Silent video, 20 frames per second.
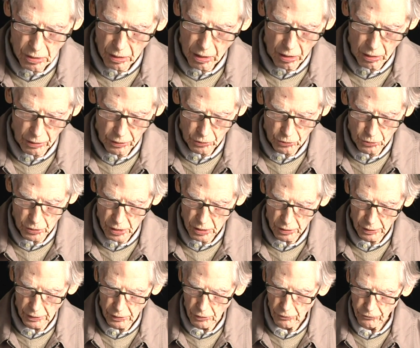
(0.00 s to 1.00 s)
aren't
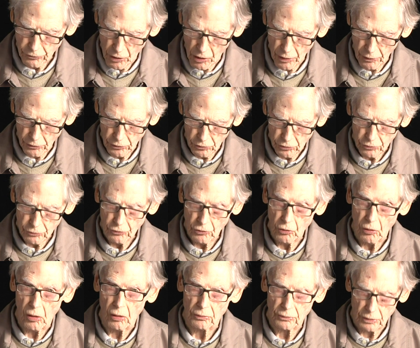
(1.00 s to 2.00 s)
really your father's
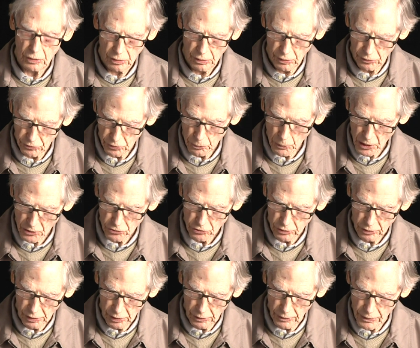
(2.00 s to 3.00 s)
fault,
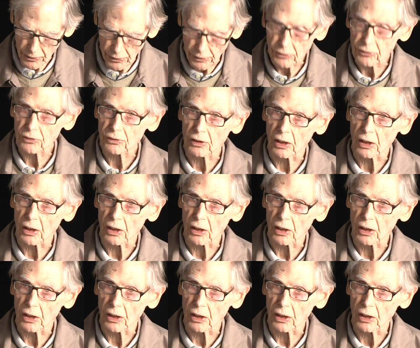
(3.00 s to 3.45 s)
especially this